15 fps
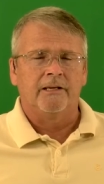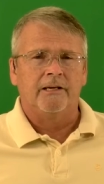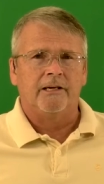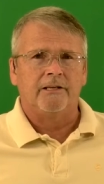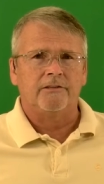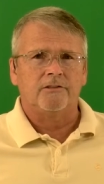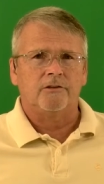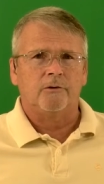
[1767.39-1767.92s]

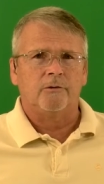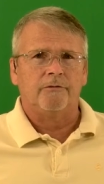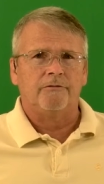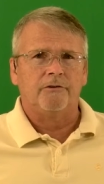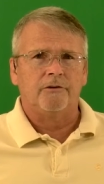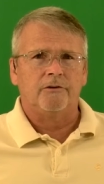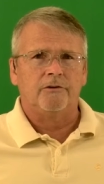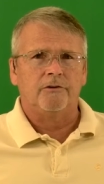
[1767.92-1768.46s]
and so if
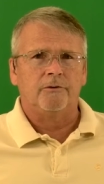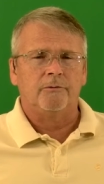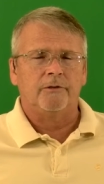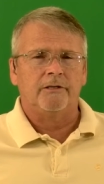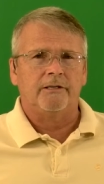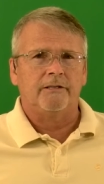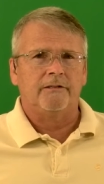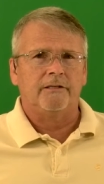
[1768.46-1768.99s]
you're doing
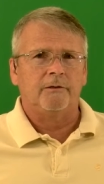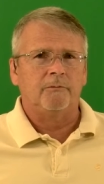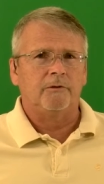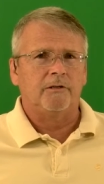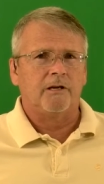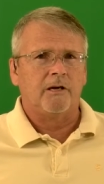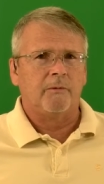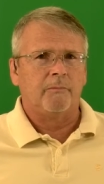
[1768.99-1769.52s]
anything with
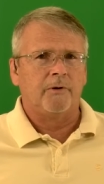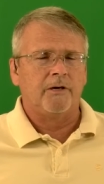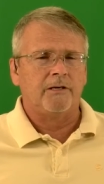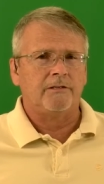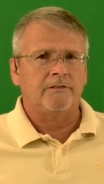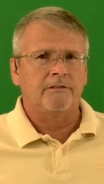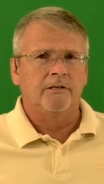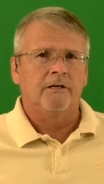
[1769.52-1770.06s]

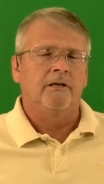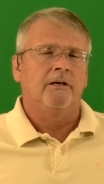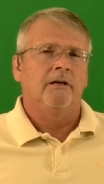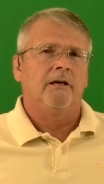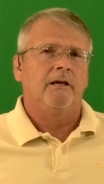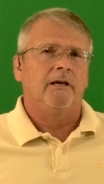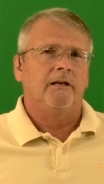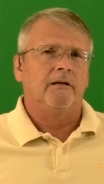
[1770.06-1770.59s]
campaigns
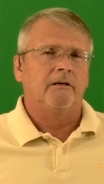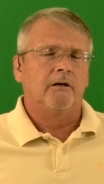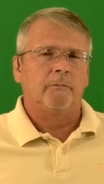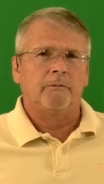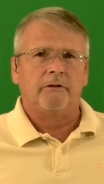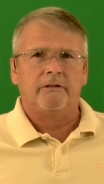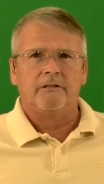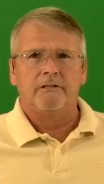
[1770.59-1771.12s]
and a
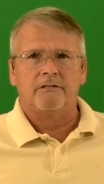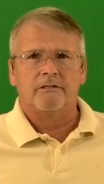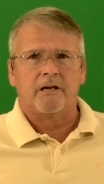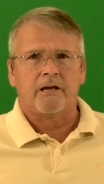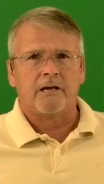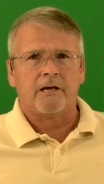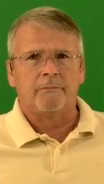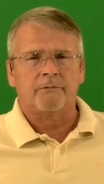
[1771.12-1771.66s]
couple of these
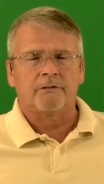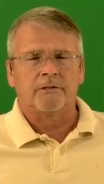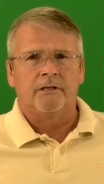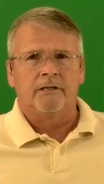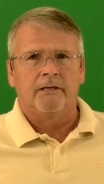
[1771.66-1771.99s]
cams,